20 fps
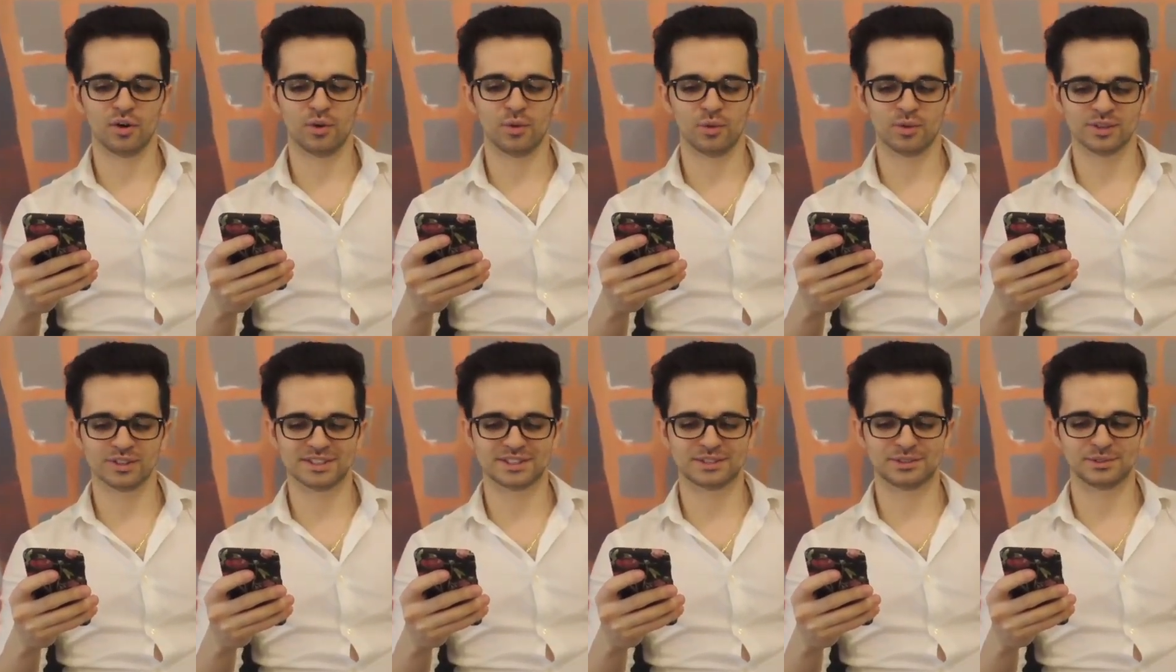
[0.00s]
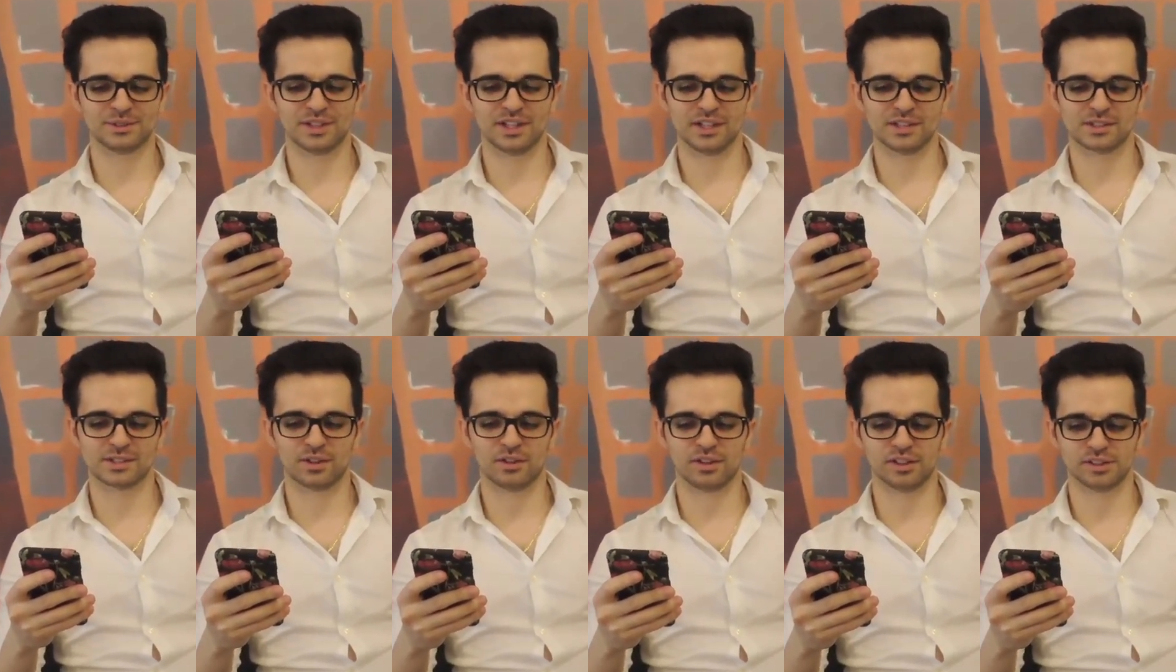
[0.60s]
Who wants today's
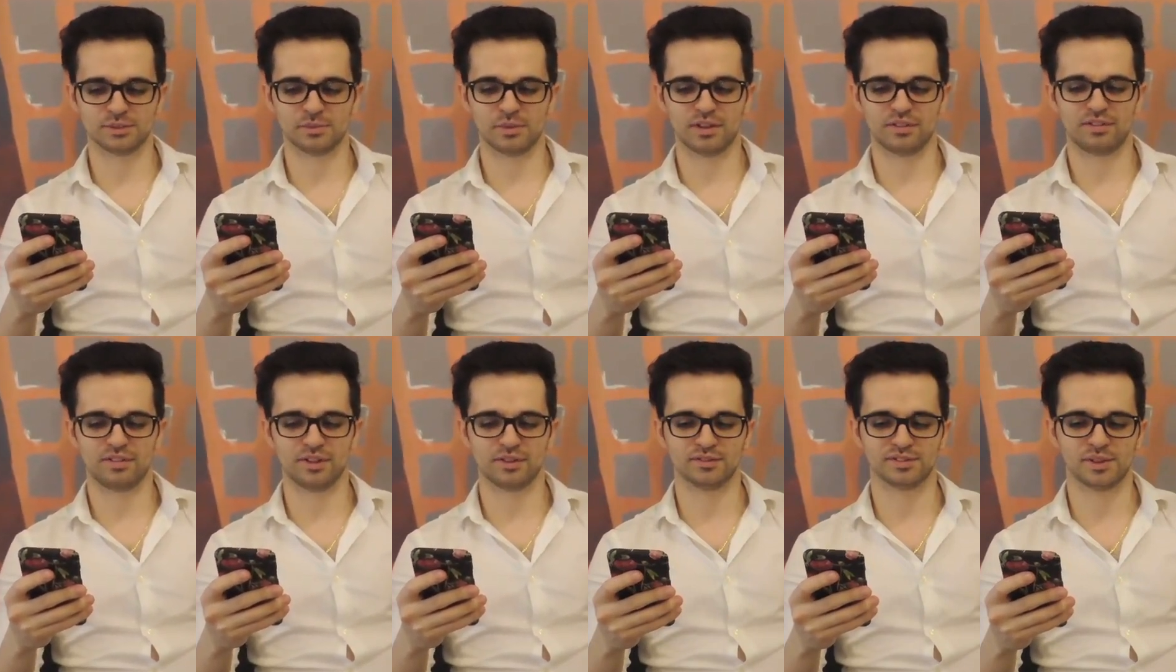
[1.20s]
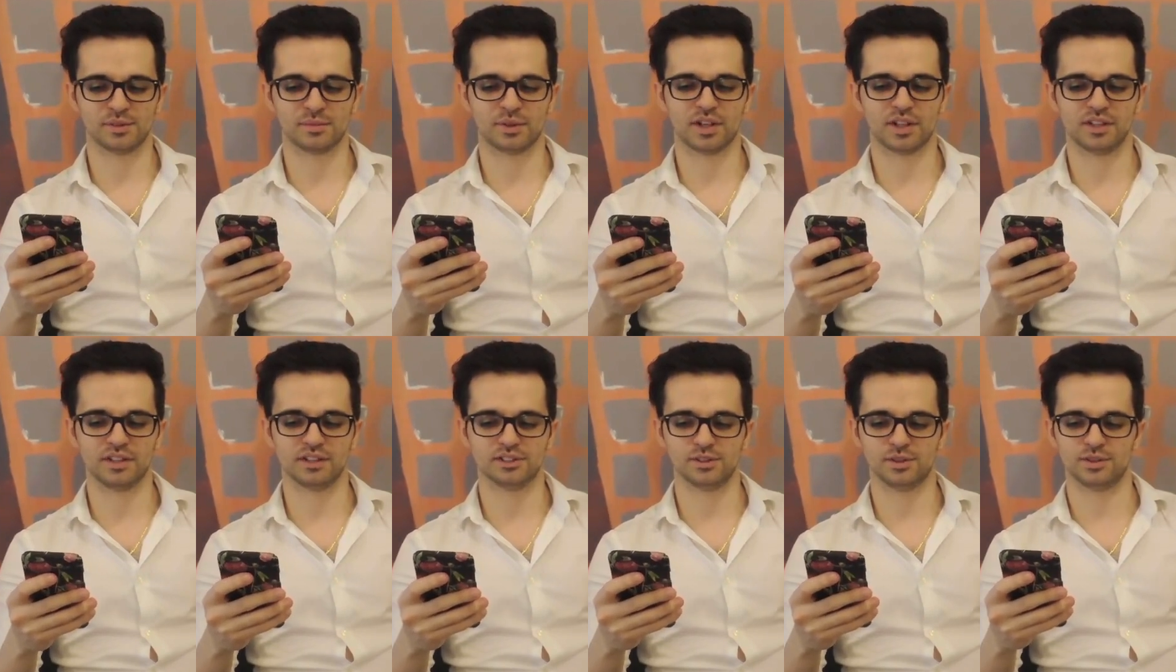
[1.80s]
corn muffin from
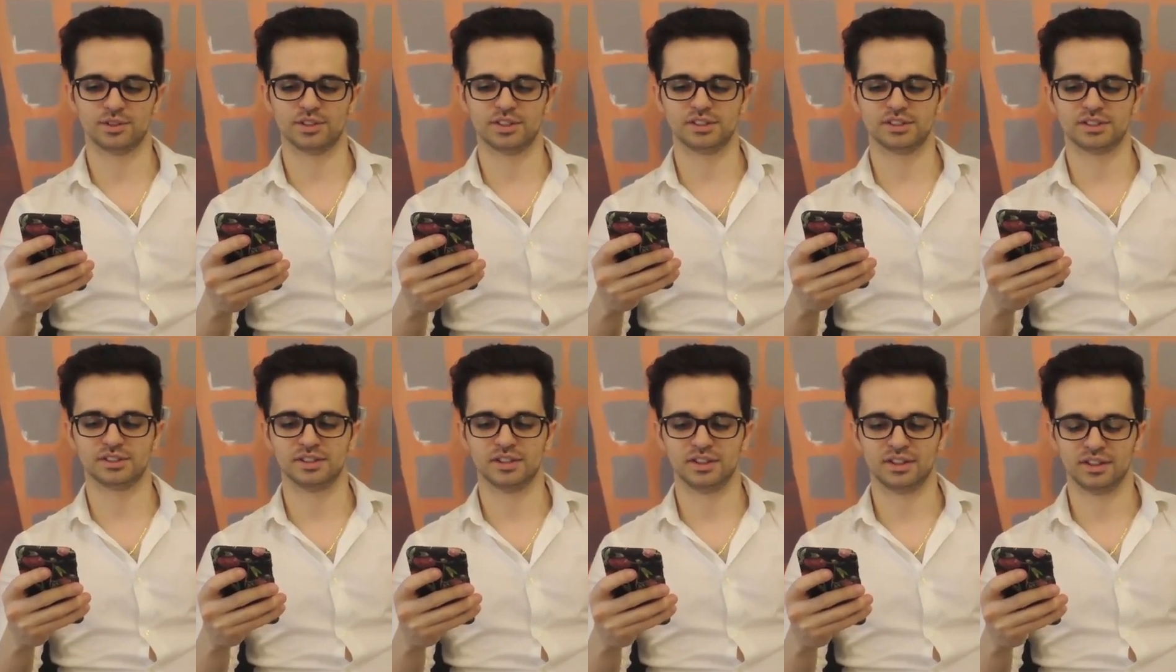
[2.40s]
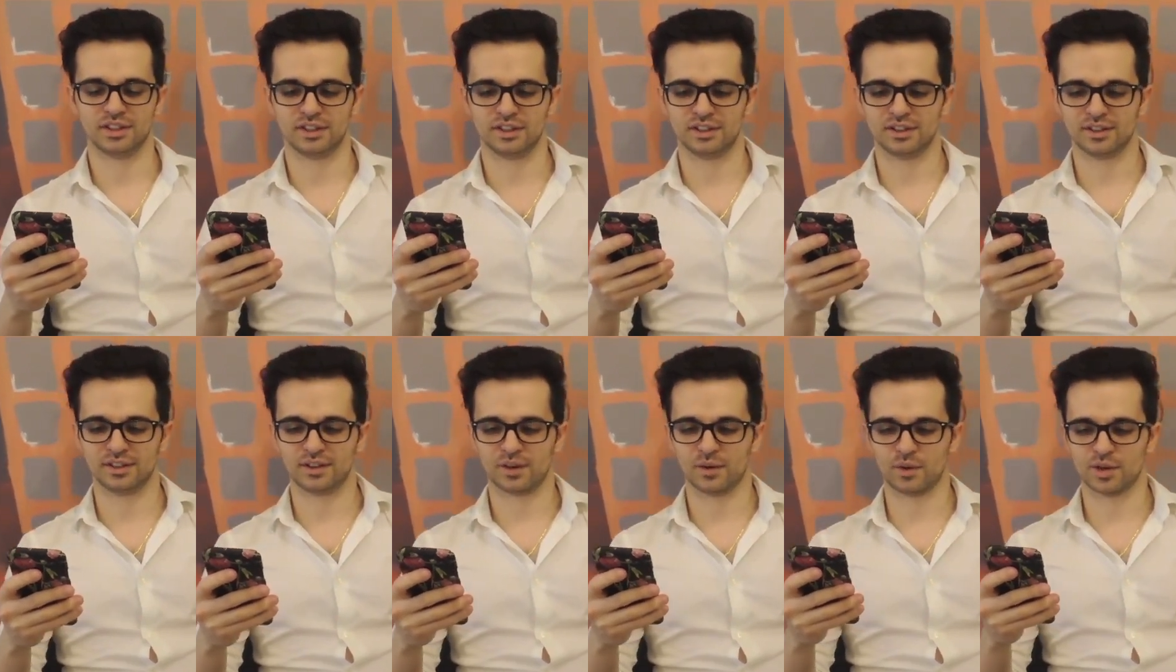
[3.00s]
Kenny Rogers?
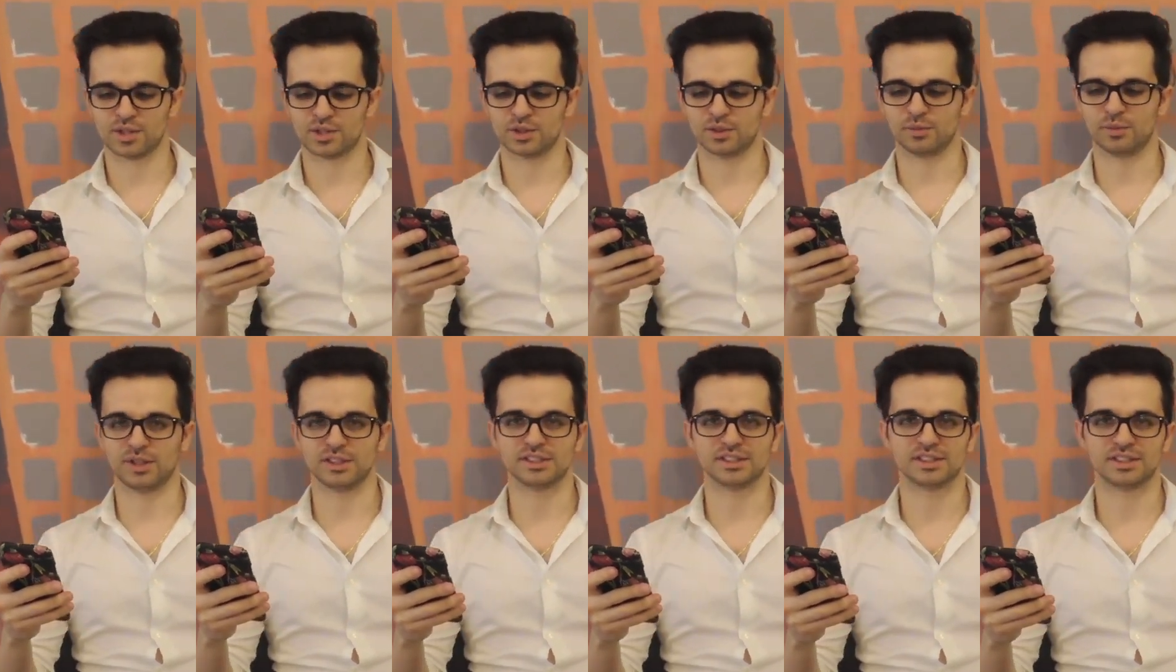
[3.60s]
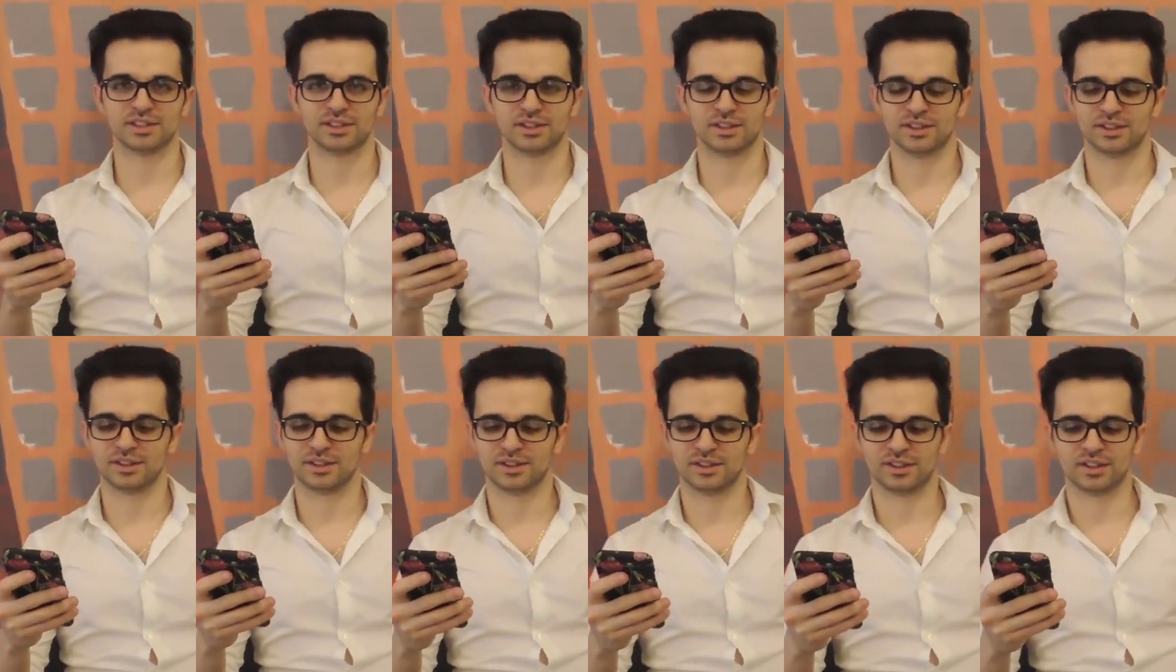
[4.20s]
Question mark.
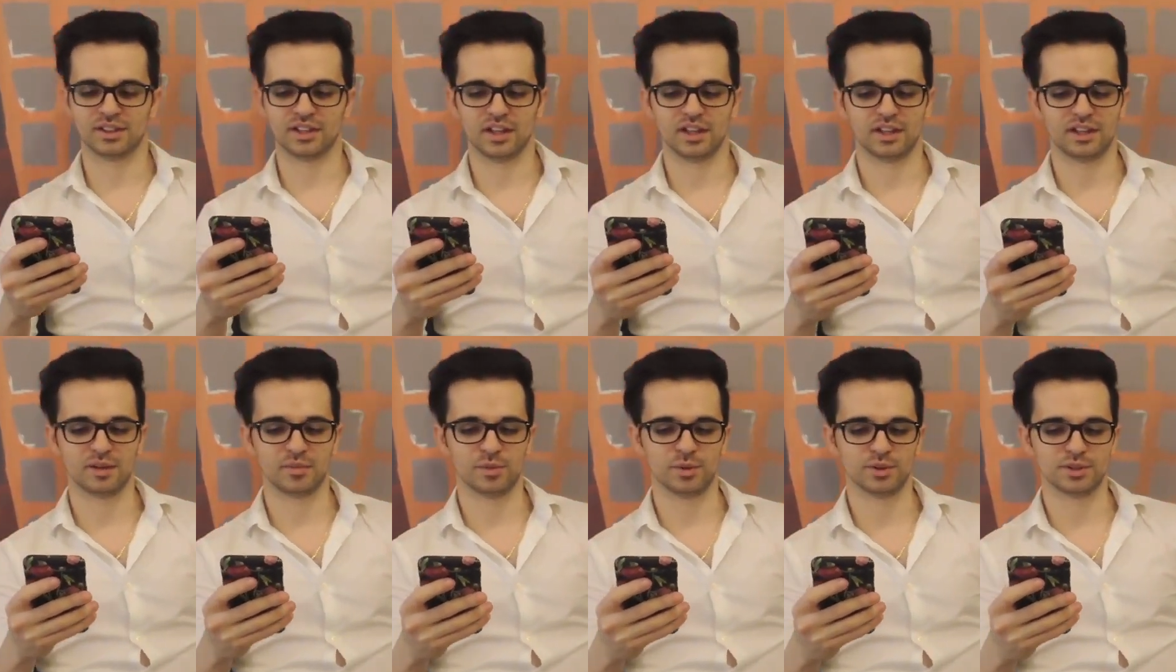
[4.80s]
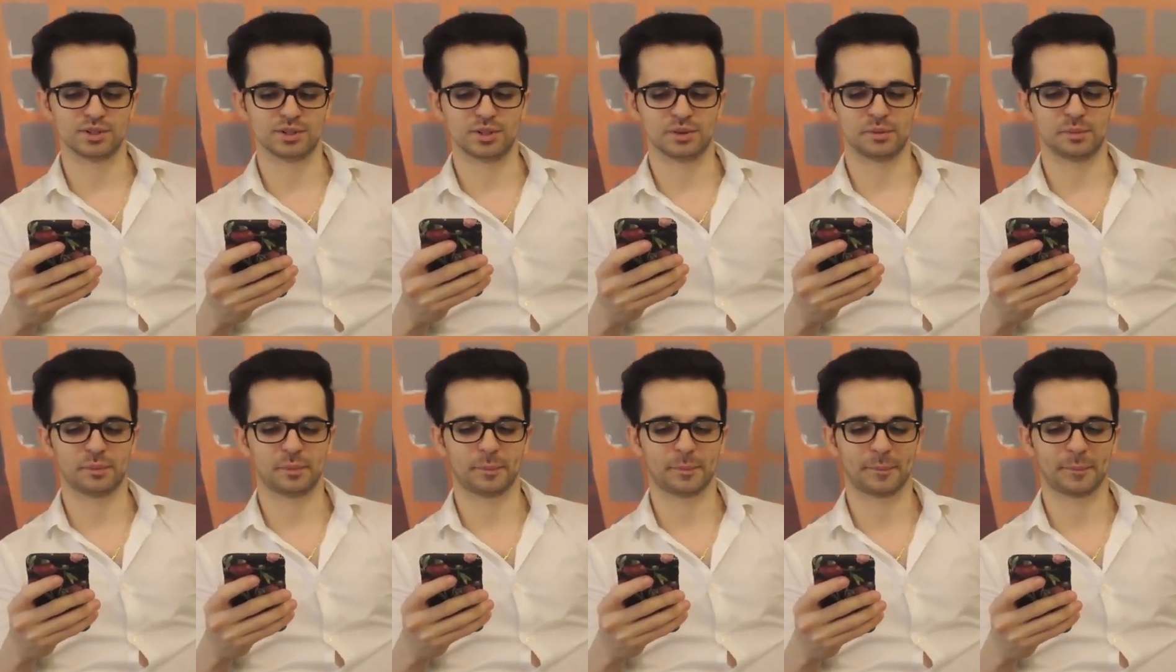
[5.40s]
Cake emoji.